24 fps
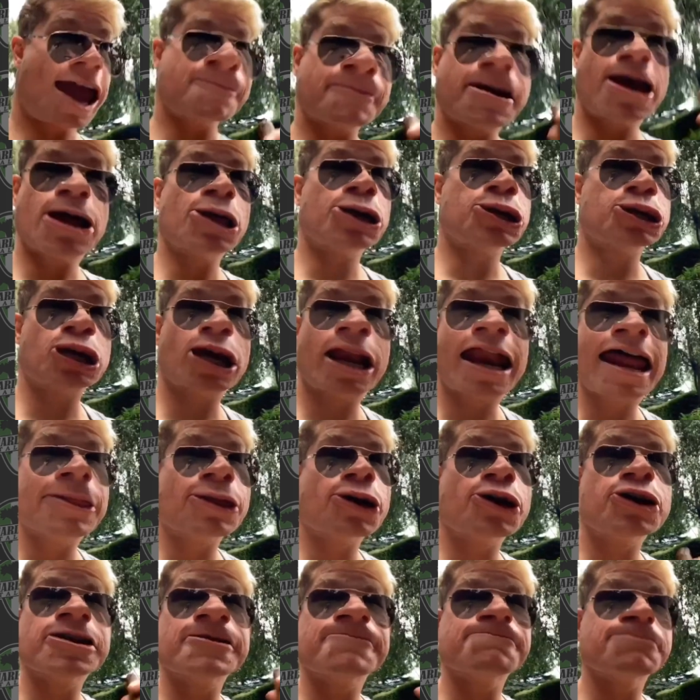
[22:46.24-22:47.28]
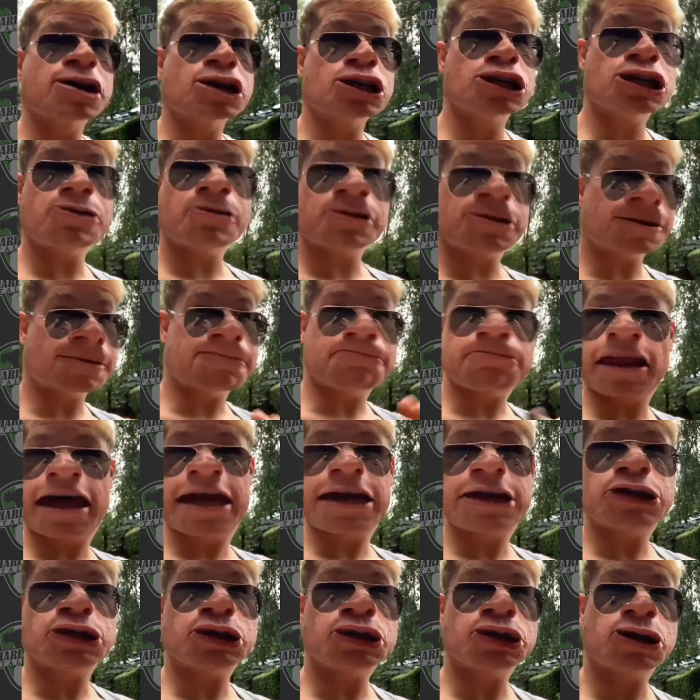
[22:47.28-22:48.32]
man, listen, I know you're busy with the
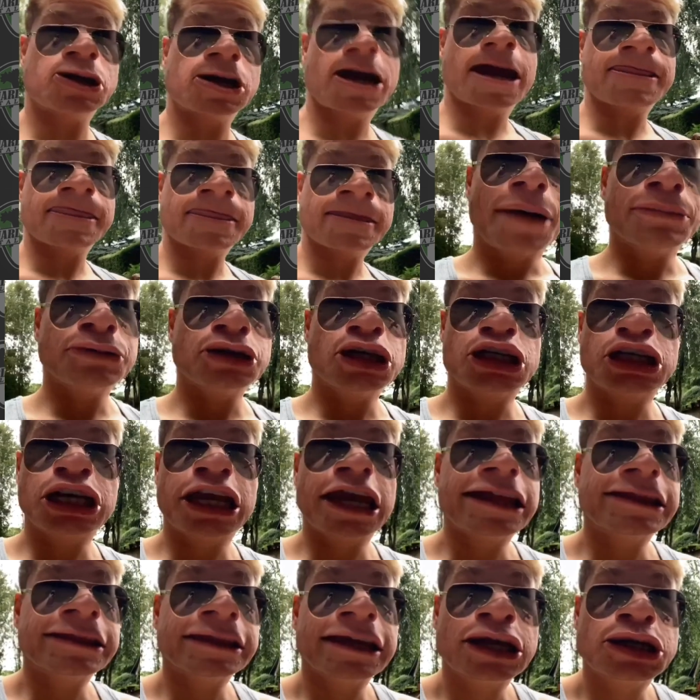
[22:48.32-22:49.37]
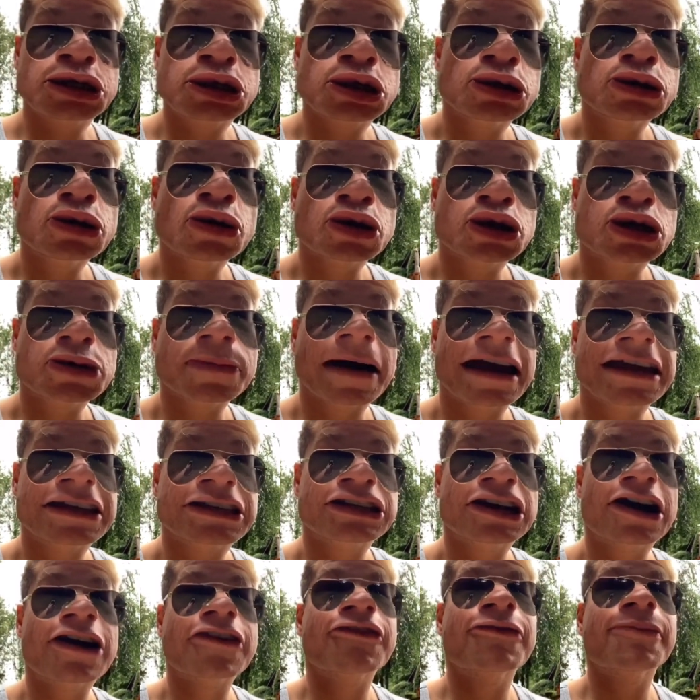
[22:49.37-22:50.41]
players and shit. I'm just here to introduce
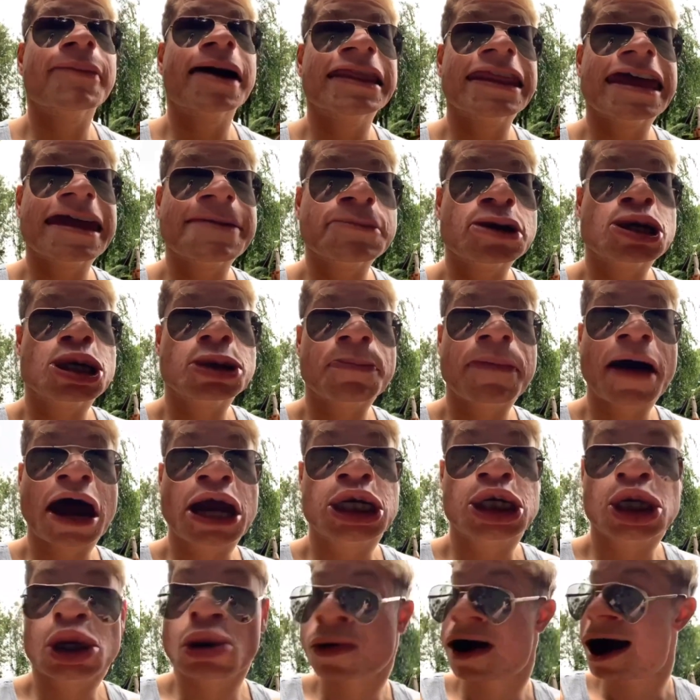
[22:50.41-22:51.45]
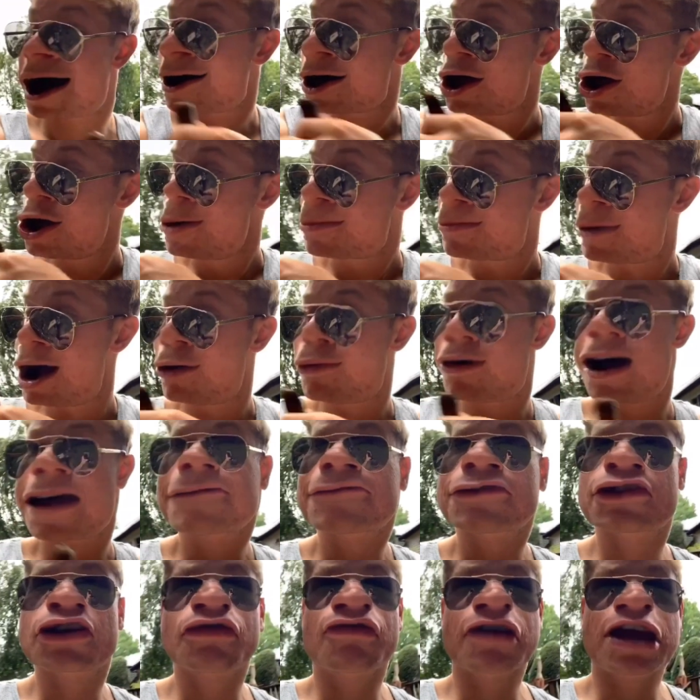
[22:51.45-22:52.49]
myself. My name is Pasqua. My
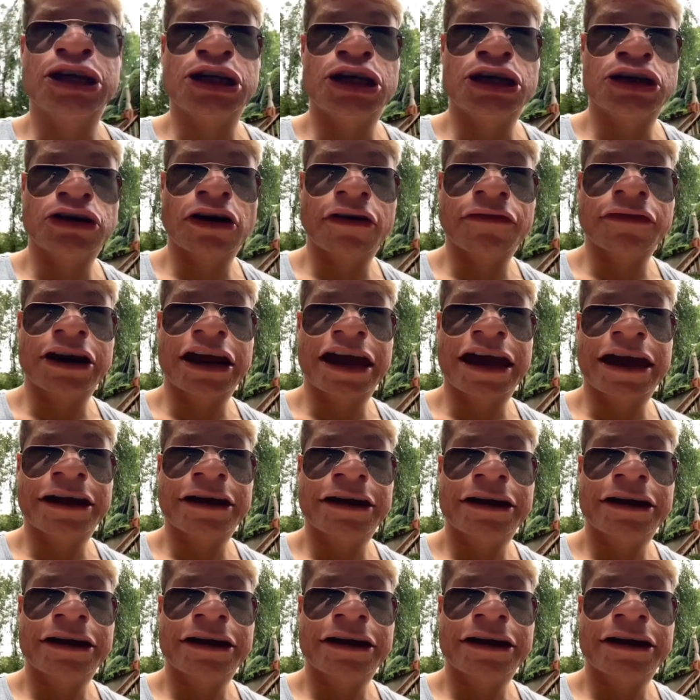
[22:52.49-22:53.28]
wife, Teresa's over there.